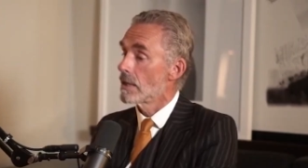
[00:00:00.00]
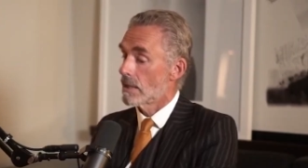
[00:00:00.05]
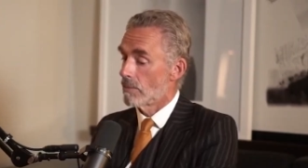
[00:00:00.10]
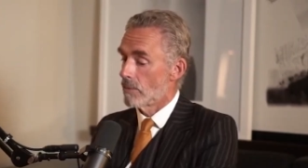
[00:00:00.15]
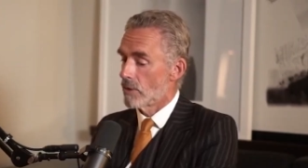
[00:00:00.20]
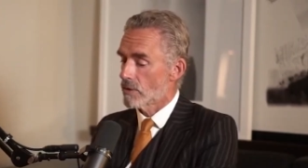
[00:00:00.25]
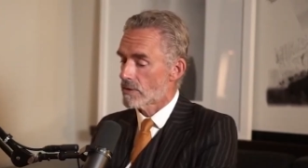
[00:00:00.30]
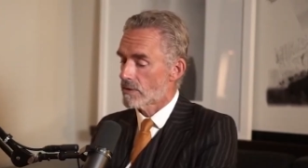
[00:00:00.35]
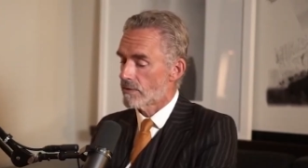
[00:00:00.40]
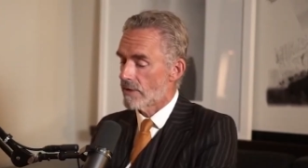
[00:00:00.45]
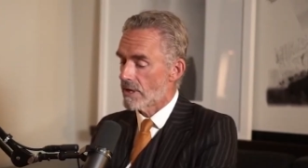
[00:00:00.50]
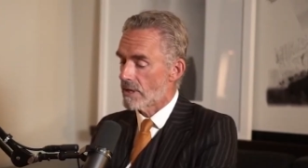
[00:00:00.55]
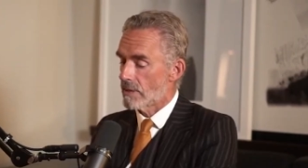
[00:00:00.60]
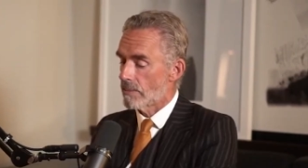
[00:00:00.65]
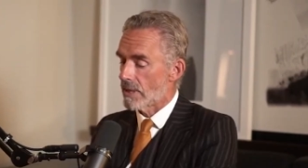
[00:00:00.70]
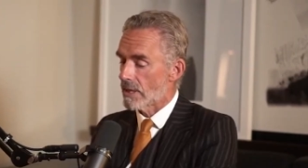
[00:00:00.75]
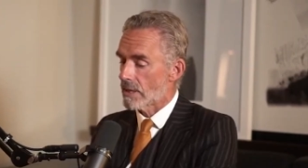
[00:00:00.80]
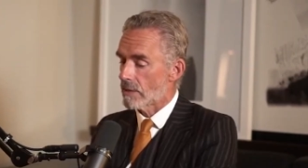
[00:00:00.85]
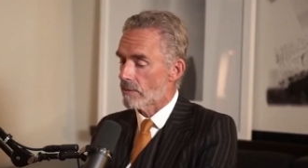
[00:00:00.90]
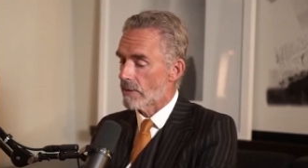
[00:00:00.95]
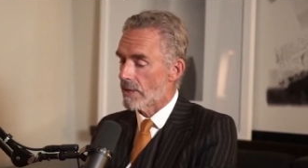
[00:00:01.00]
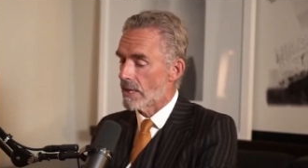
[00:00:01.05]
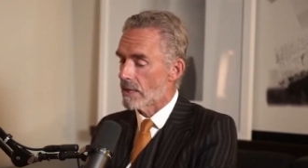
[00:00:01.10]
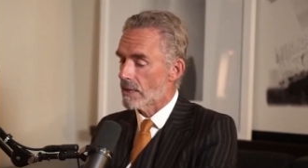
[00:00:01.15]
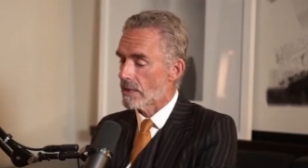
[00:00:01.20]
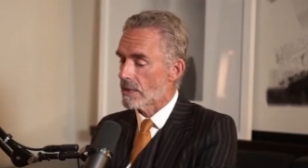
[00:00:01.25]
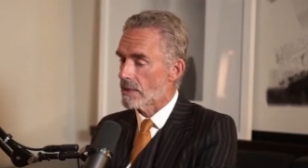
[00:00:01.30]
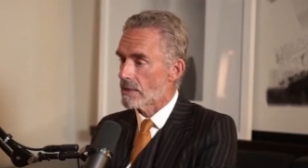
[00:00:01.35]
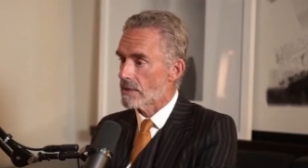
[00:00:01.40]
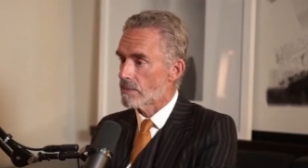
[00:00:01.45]
The most fundamental
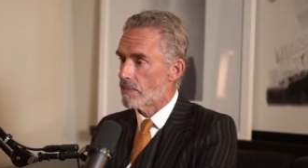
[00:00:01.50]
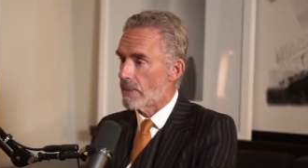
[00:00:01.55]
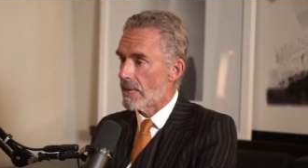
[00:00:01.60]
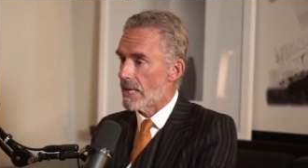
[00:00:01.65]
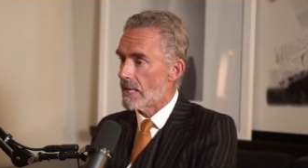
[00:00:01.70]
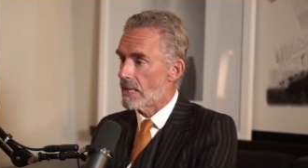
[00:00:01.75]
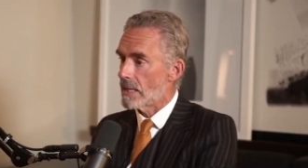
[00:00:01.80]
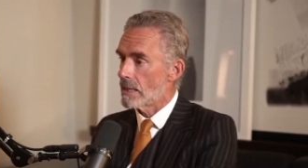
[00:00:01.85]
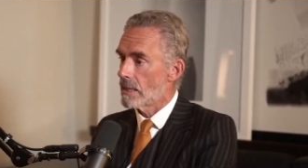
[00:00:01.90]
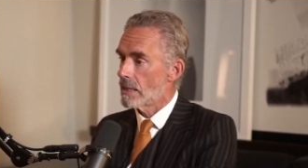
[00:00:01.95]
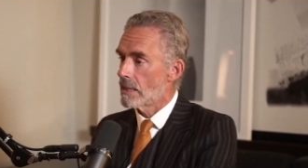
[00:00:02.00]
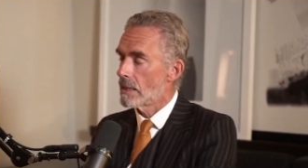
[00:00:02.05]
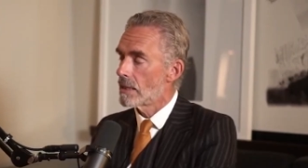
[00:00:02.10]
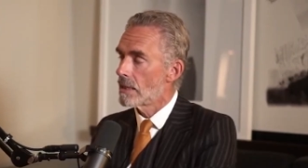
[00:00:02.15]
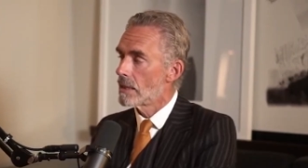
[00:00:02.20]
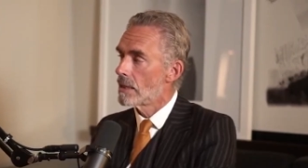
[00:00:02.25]
reality is pain.